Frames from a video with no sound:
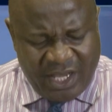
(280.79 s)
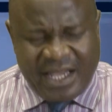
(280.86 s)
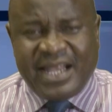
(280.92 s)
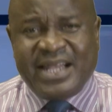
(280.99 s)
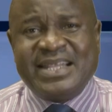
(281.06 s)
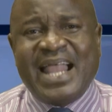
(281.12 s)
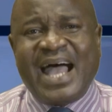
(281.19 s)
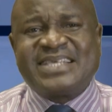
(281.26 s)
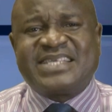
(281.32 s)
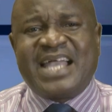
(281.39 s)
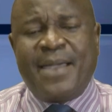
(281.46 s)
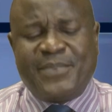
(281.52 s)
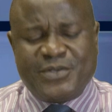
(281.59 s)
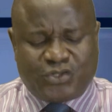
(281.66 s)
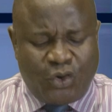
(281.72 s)
In last
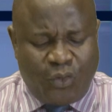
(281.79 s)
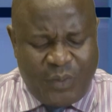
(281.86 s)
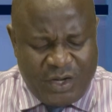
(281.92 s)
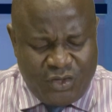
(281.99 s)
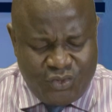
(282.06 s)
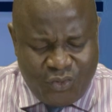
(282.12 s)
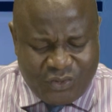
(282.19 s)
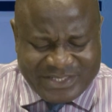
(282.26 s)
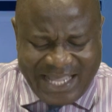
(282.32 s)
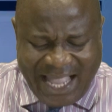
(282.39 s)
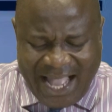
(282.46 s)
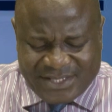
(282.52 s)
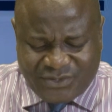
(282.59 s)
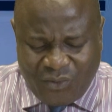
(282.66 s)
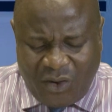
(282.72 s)
episode, we looked
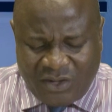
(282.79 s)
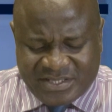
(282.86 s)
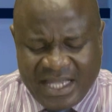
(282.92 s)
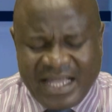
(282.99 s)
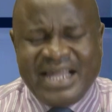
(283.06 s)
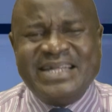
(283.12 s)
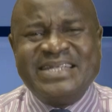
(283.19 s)
at what?